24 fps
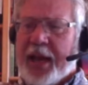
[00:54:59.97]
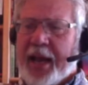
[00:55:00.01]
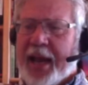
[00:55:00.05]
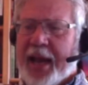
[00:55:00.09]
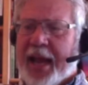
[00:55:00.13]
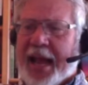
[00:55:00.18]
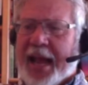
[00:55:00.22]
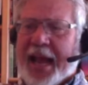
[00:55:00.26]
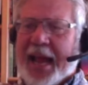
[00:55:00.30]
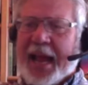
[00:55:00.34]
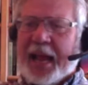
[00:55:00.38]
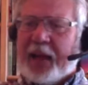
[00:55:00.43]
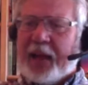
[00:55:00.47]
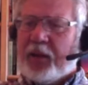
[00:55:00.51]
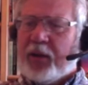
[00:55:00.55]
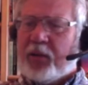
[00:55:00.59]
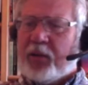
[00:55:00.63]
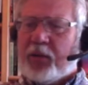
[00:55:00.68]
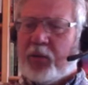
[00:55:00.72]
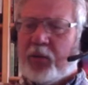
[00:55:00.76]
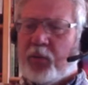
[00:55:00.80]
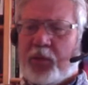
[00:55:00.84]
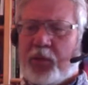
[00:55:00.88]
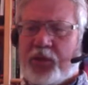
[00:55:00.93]
and
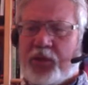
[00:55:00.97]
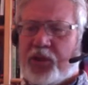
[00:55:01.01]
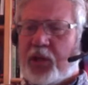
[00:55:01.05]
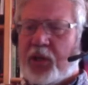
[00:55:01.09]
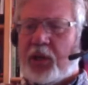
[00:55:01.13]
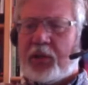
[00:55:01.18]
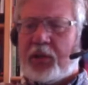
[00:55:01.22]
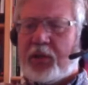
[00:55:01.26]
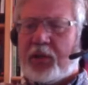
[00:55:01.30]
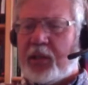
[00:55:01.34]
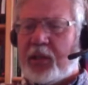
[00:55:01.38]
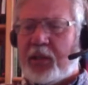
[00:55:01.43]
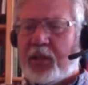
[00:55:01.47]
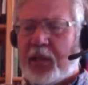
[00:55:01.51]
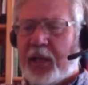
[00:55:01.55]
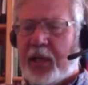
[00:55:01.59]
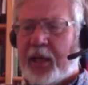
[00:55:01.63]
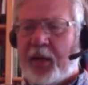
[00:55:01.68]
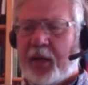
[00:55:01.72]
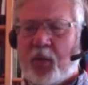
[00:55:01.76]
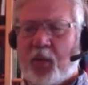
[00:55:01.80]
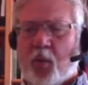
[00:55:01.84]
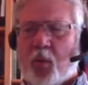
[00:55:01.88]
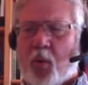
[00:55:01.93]
resulted
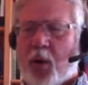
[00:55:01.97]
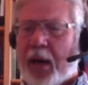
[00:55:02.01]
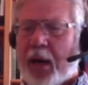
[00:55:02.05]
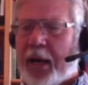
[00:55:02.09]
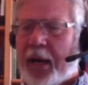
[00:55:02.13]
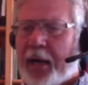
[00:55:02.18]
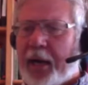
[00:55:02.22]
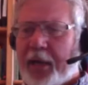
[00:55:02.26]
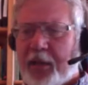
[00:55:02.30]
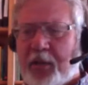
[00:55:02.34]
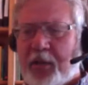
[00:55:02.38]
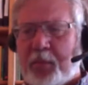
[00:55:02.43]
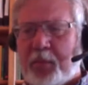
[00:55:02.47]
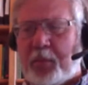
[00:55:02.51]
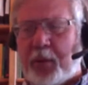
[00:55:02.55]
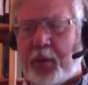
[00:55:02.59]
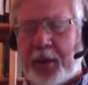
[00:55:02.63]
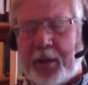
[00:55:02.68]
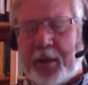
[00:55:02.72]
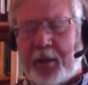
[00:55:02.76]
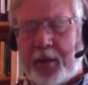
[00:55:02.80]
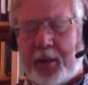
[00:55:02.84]
in widespread